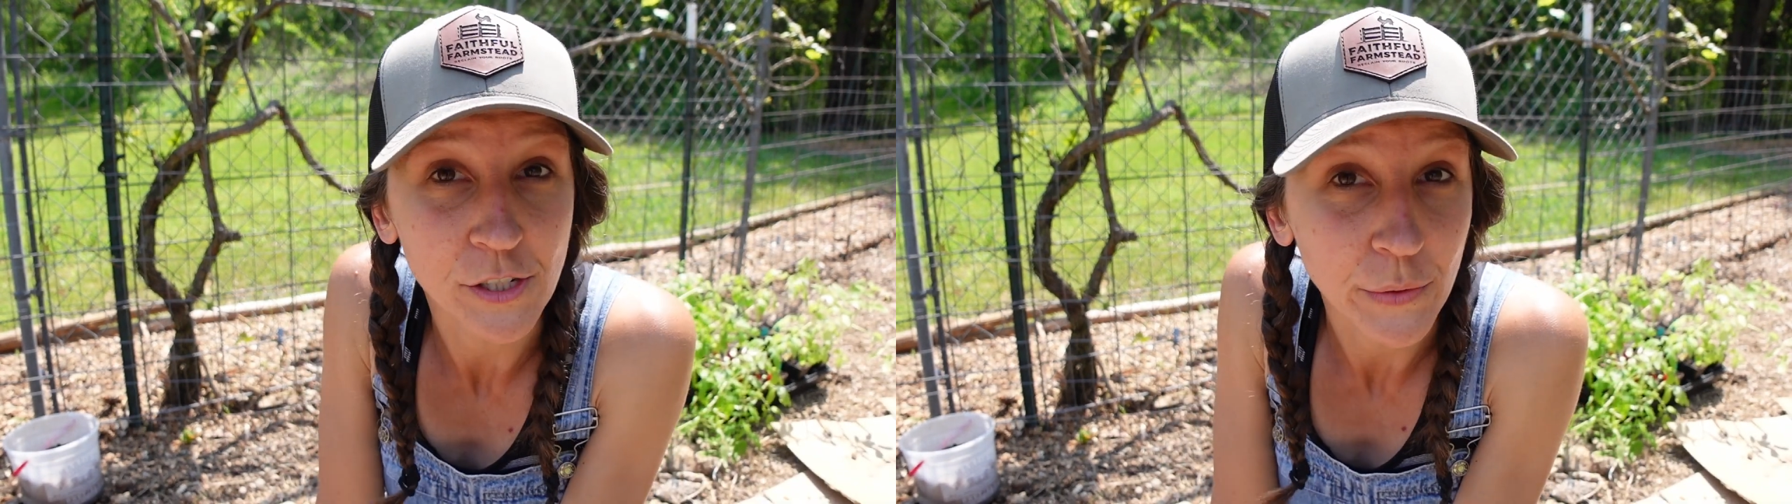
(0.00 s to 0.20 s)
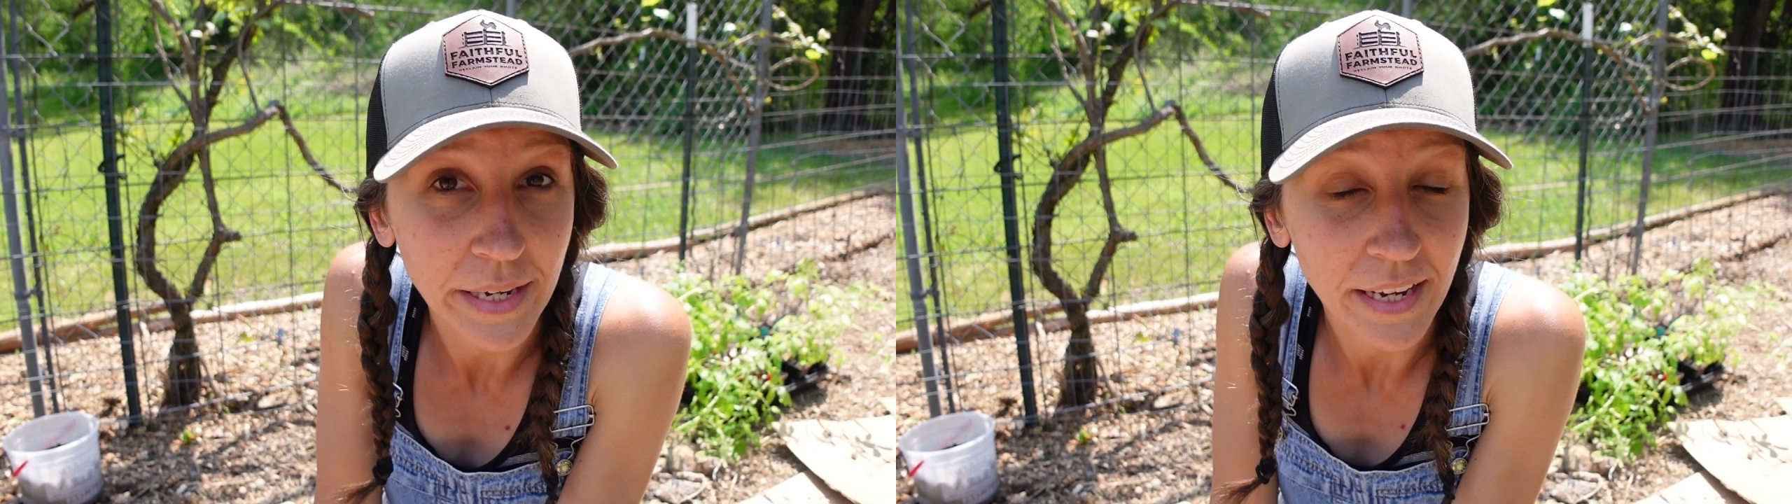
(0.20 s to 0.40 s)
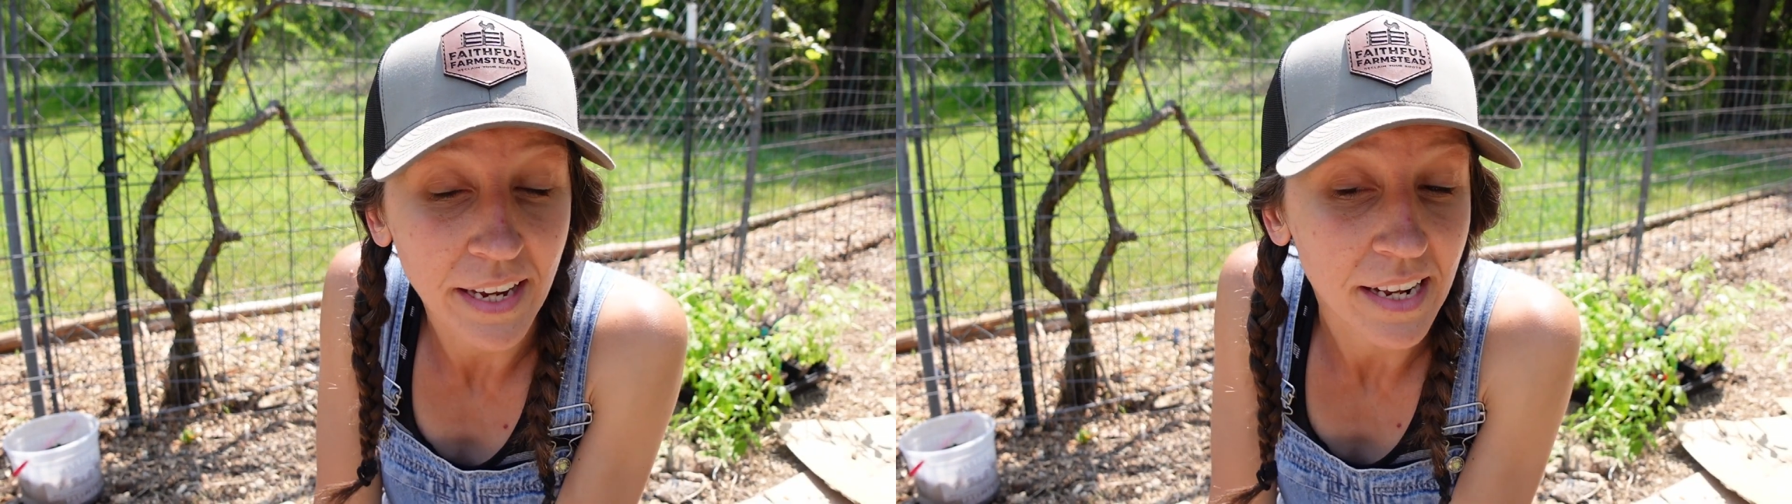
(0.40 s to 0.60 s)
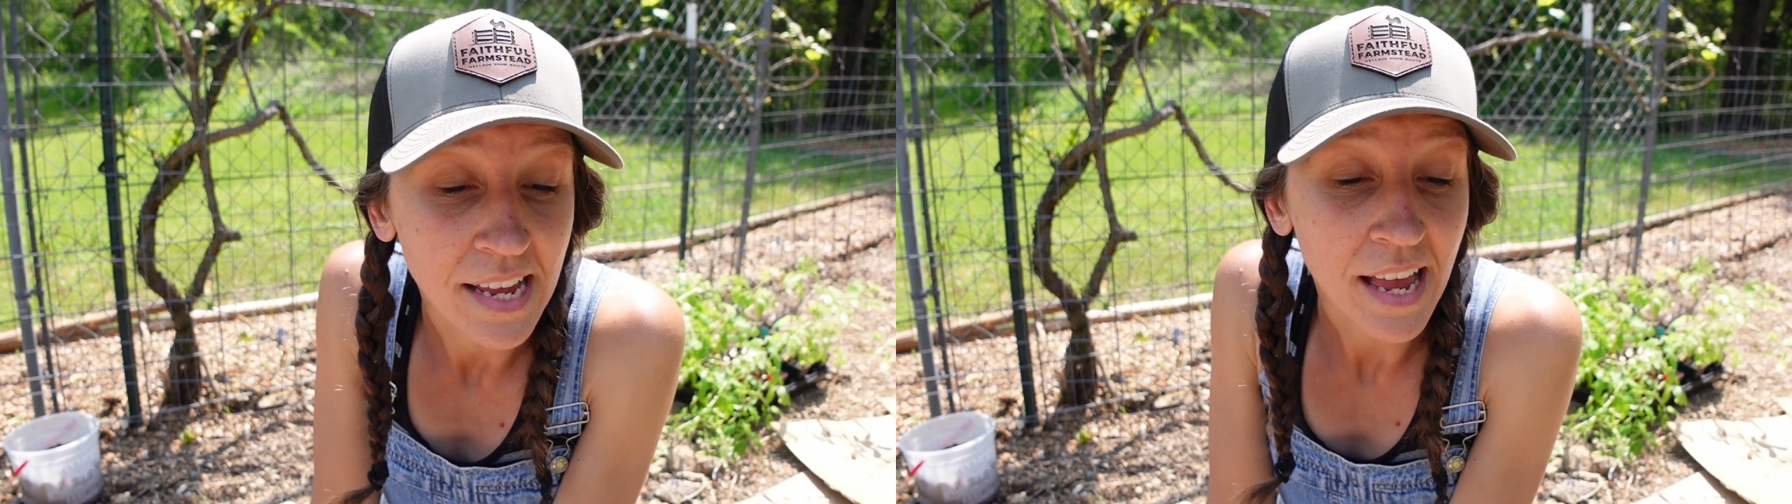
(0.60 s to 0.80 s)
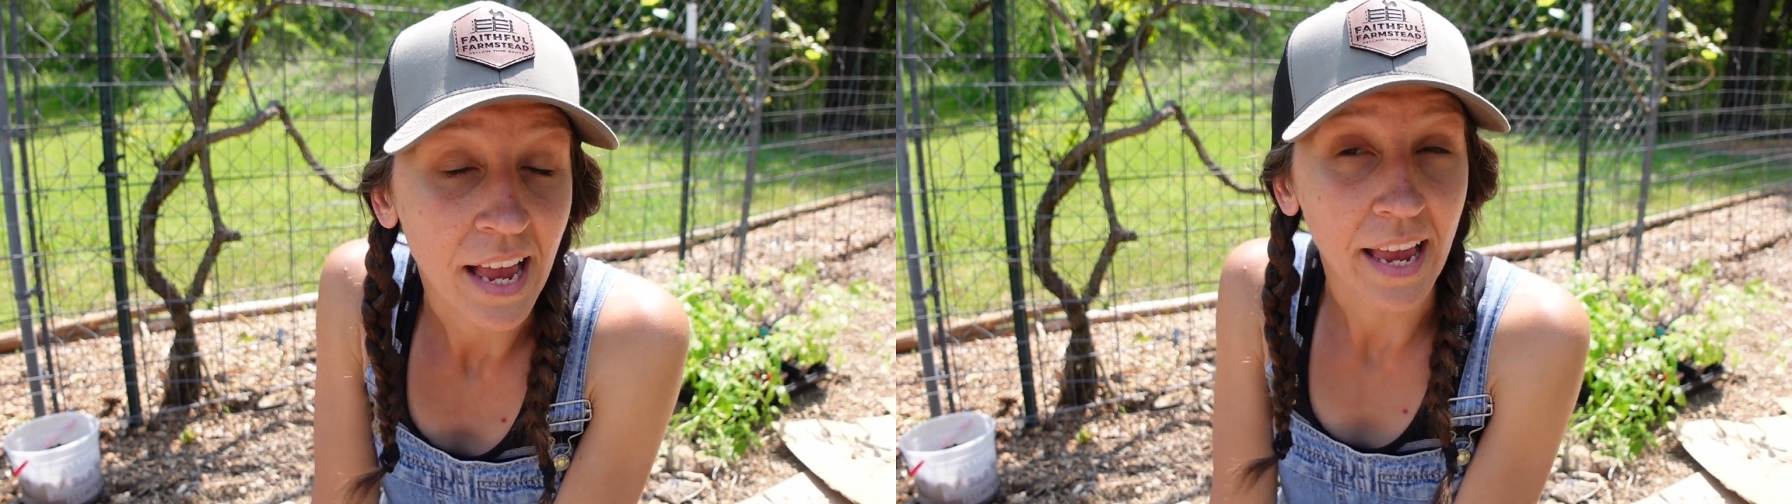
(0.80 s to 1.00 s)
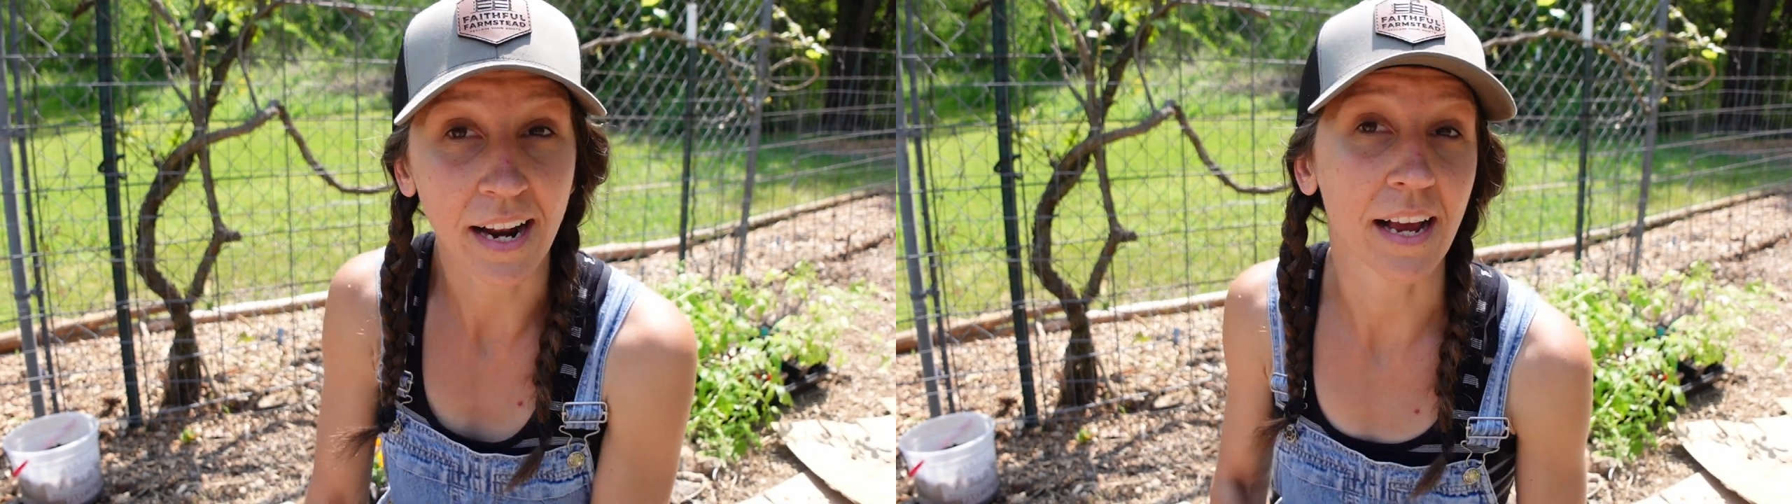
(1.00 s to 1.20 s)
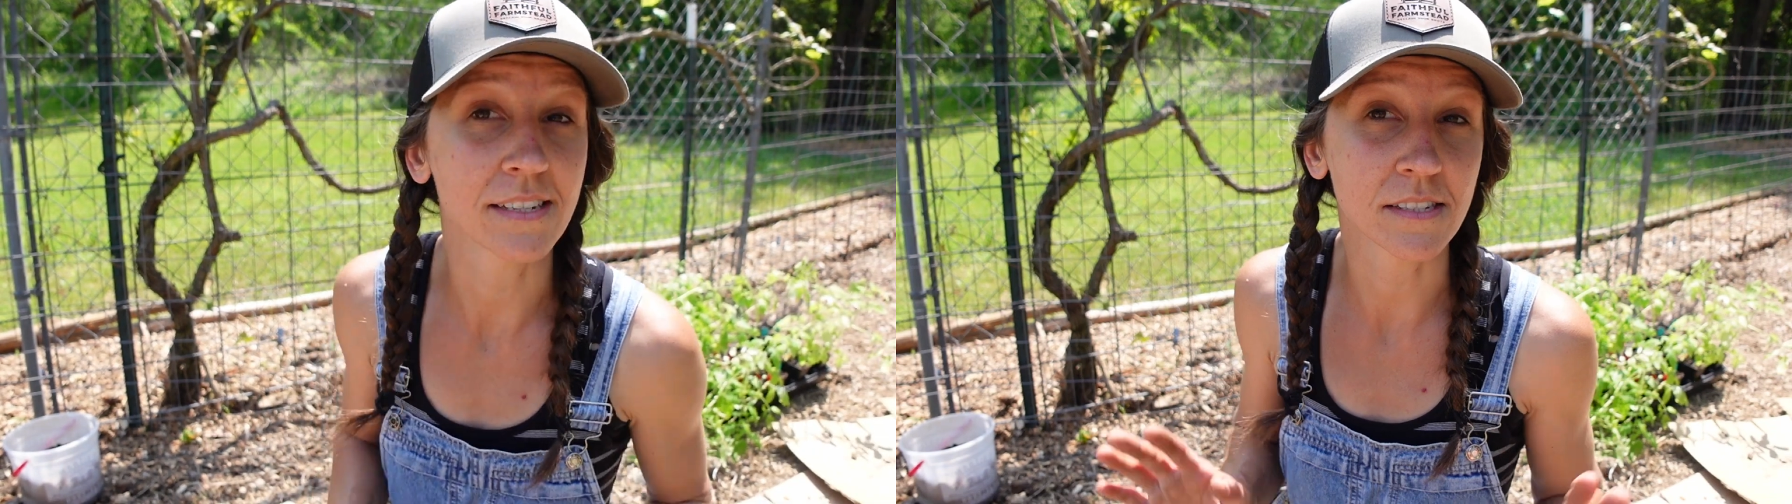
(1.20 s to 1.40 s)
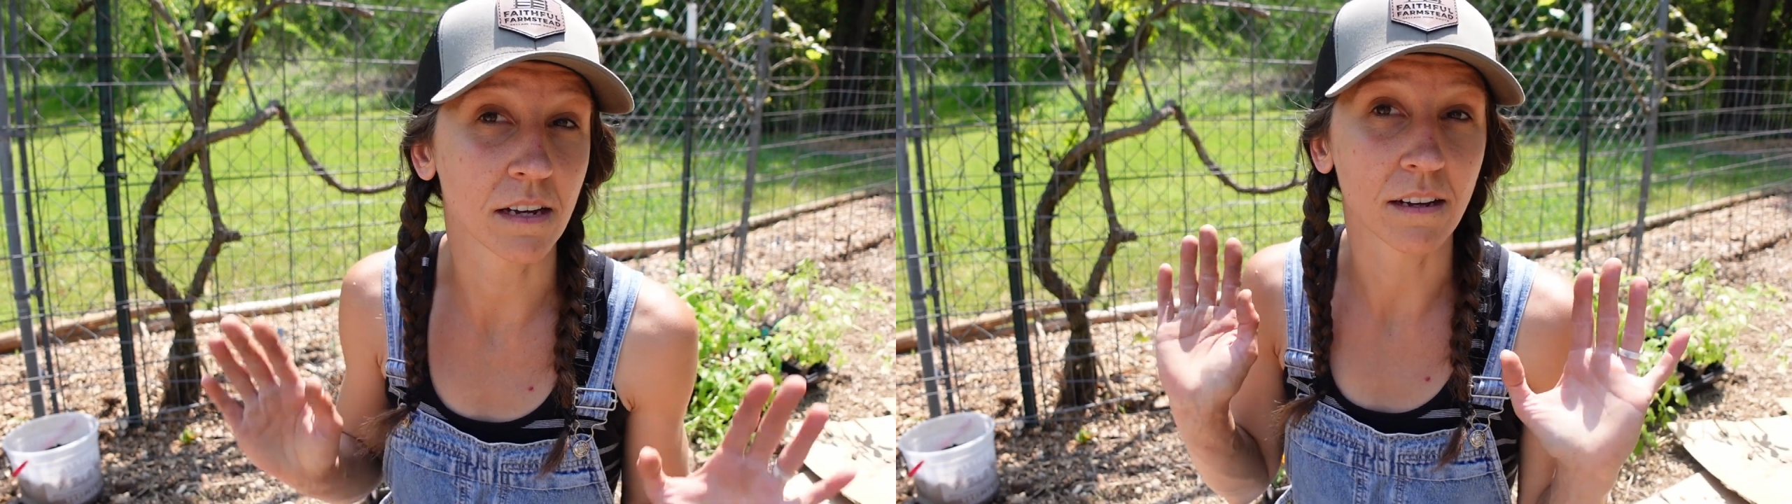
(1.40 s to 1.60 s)
doing it, and I
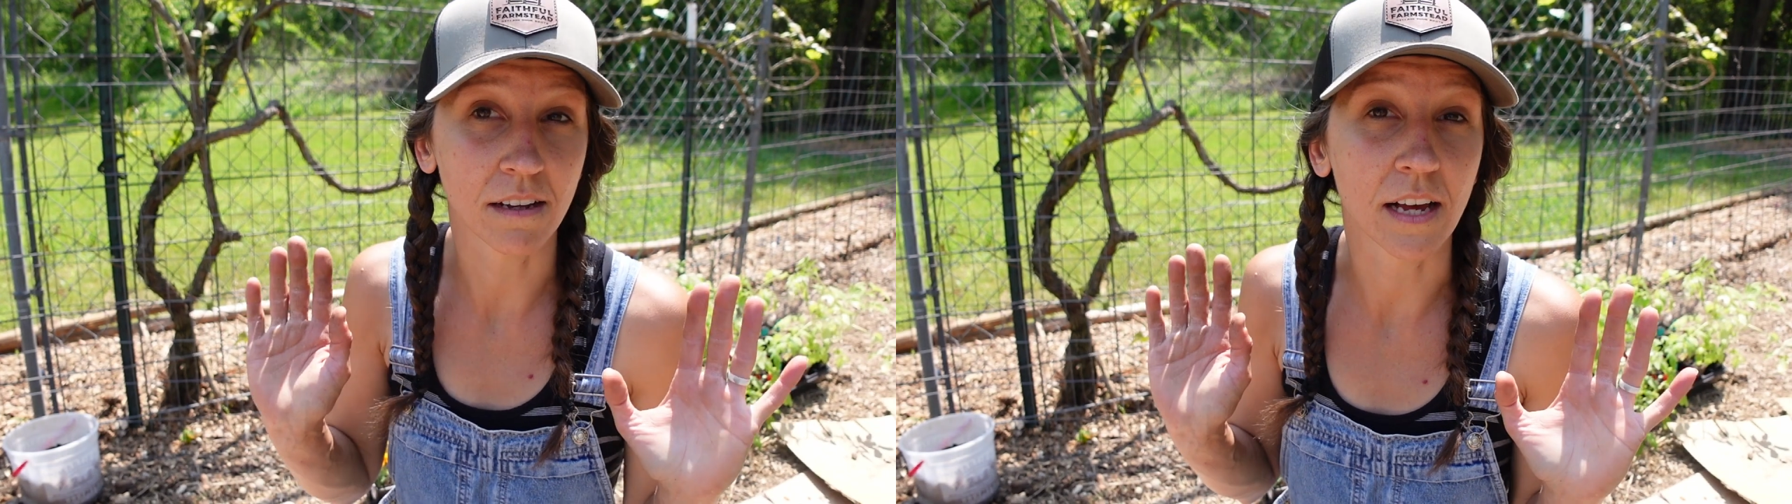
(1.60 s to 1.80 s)
saw